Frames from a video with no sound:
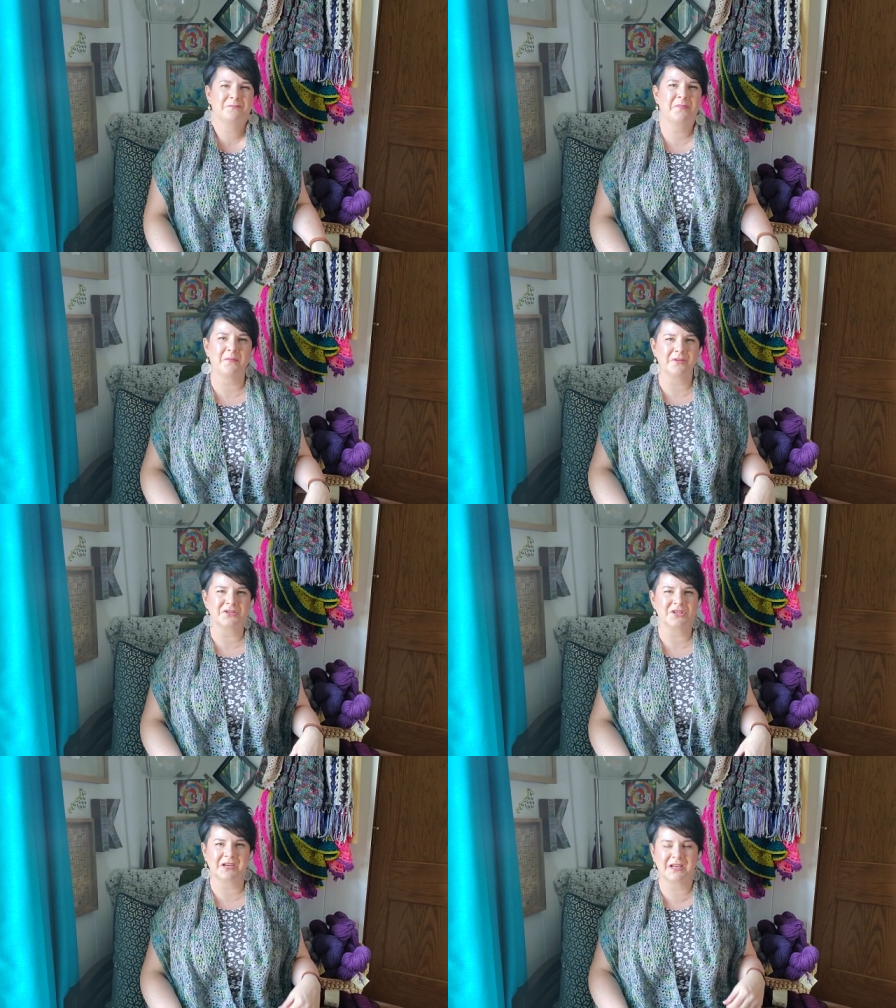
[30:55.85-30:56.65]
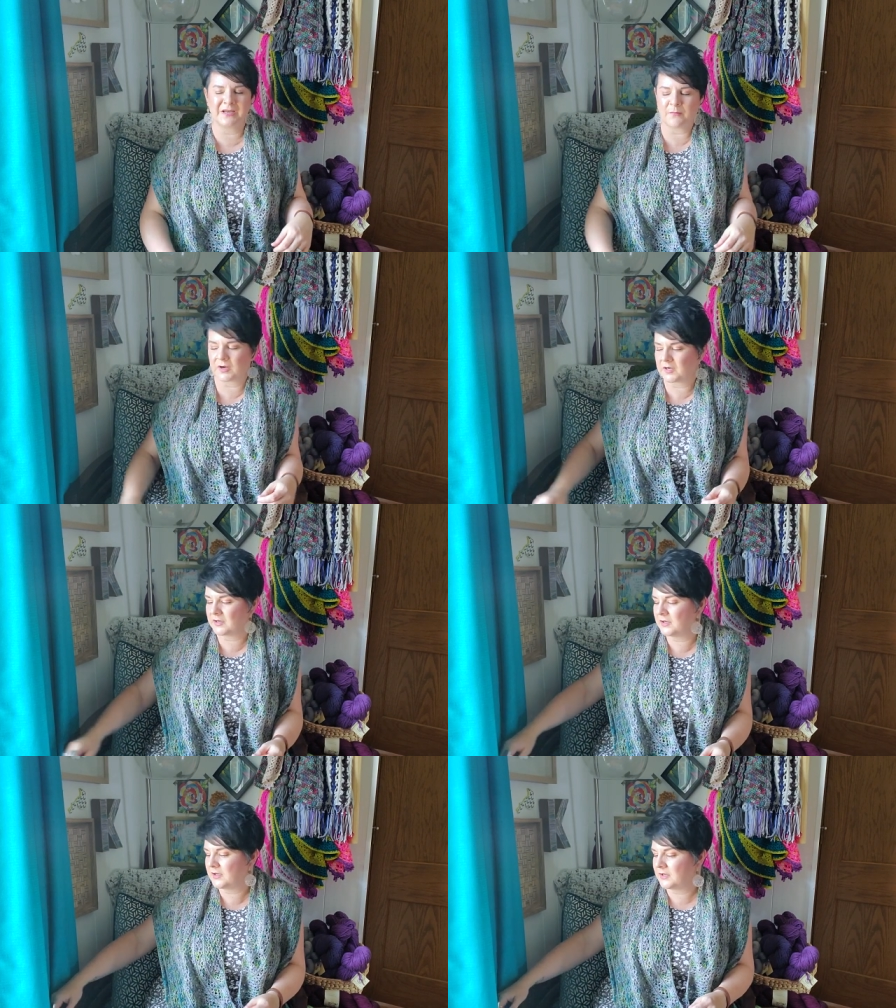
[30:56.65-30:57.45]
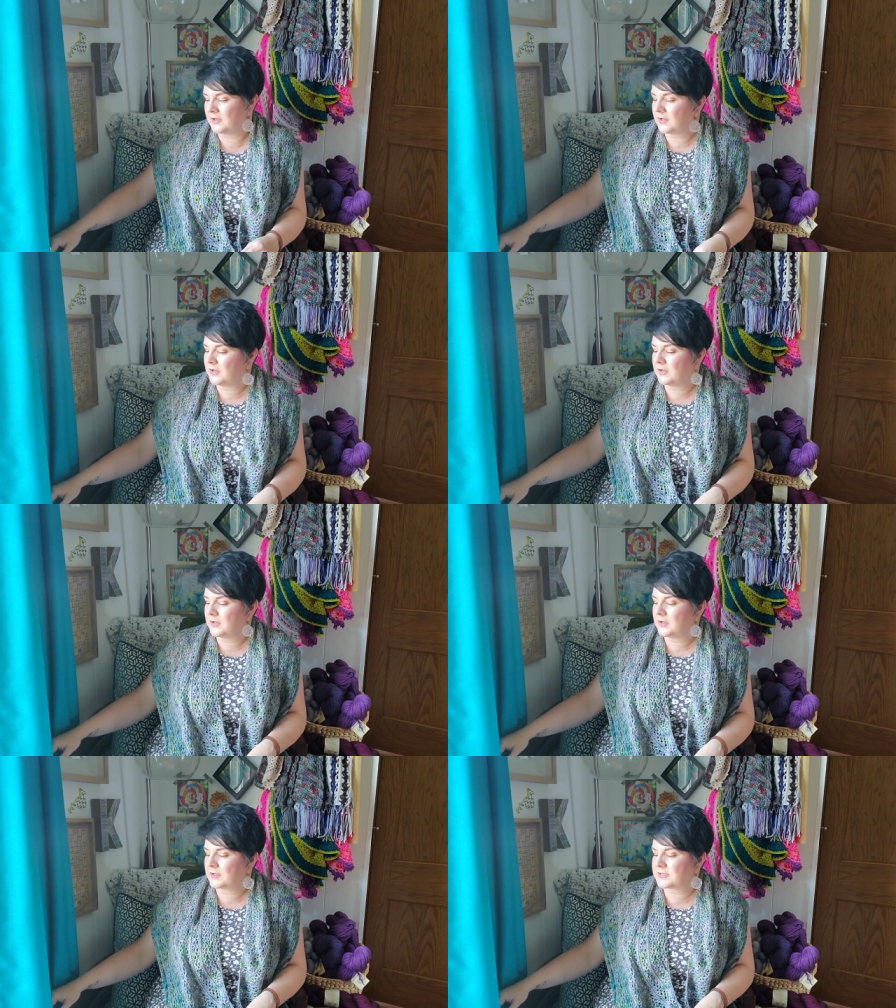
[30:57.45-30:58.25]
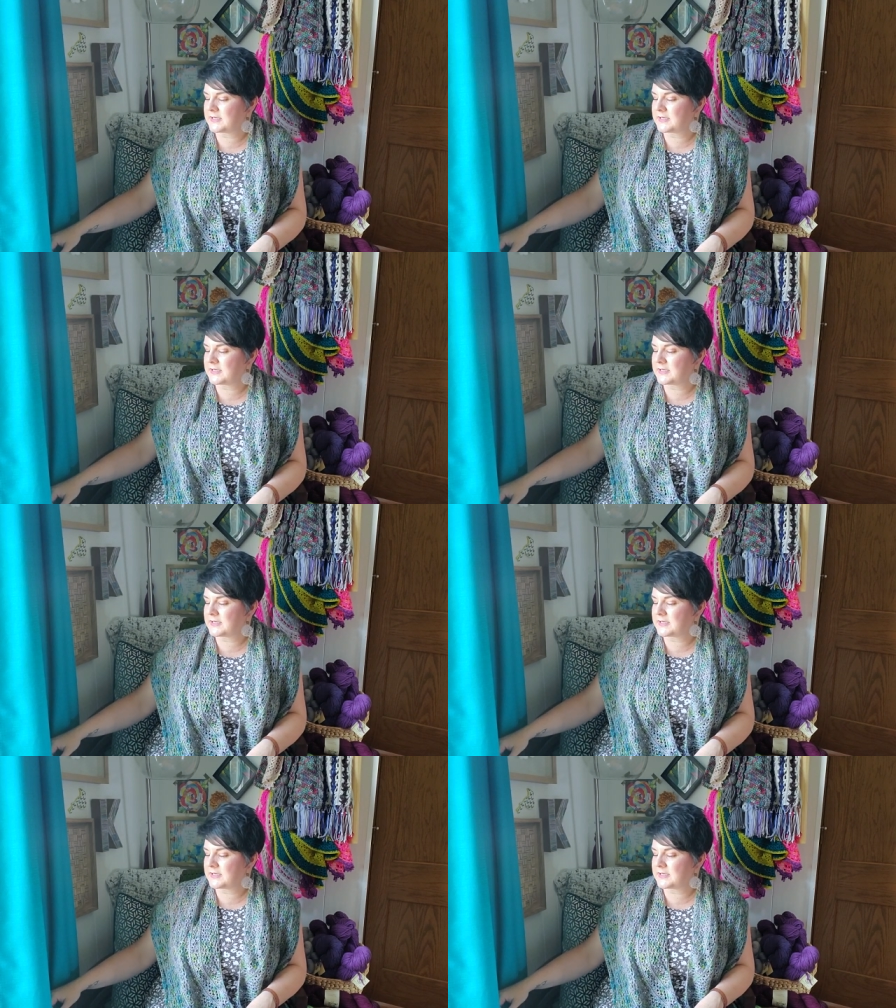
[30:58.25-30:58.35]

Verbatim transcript: publishing anymore because